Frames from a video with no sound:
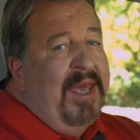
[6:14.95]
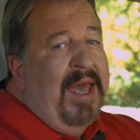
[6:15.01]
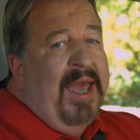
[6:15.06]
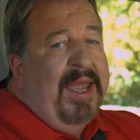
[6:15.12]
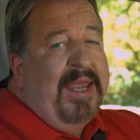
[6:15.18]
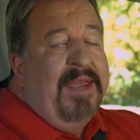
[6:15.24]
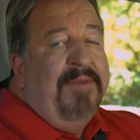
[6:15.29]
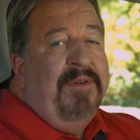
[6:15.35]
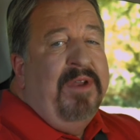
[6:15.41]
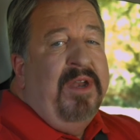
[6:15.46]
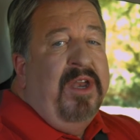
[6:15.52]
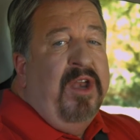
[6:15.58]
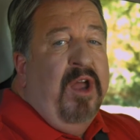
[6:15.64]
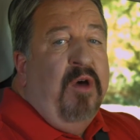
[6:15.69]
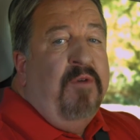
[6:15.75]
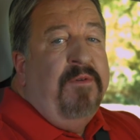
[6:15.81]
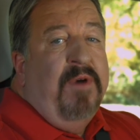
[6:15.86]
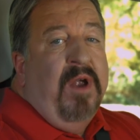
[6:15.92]
I give it an
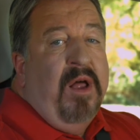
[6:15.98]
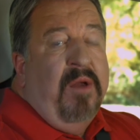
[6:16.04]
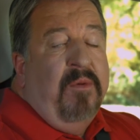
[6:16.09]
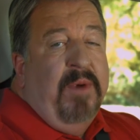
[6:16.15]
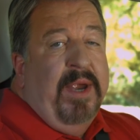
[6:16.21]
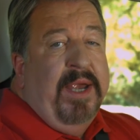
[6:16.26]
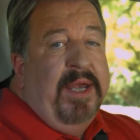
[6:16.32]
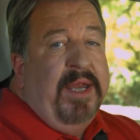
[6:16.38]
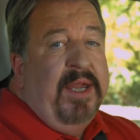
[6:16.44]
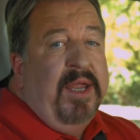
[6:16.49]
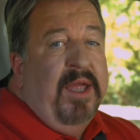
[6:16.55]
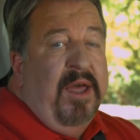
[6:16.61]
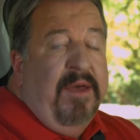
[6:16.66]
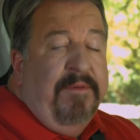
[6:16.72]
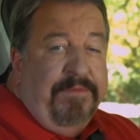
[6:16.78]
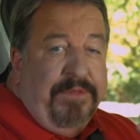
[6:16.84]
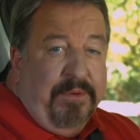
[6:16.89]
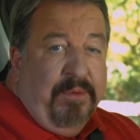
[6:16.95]
overall rating
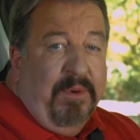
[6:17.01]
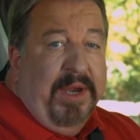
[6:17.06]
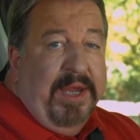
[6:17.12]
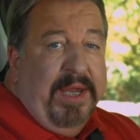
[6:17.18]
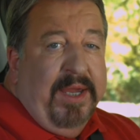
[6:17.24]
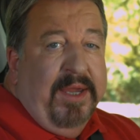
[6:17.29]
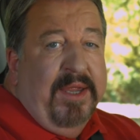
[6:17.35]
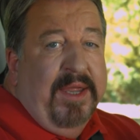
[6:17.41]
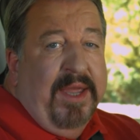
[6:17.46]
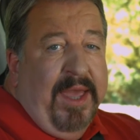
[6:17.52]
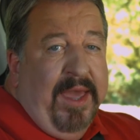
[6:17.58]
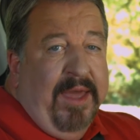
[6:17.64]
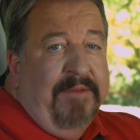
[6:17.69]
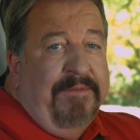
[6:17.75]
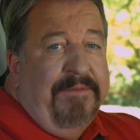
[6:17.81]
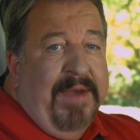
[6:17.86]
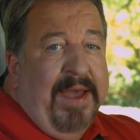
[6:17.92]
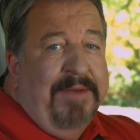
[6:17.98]
of 3 out
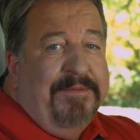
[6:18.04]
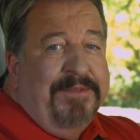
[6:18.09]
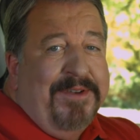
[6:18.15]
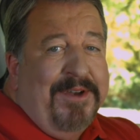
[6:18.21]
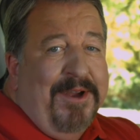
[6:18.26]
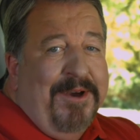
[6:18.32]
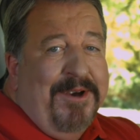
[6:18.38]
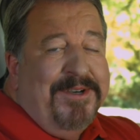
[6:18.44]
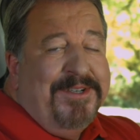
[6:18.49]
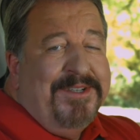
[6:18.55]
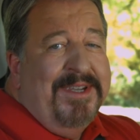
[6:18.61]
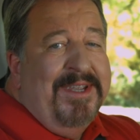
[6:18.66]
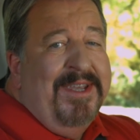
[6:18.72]
of 5 stars.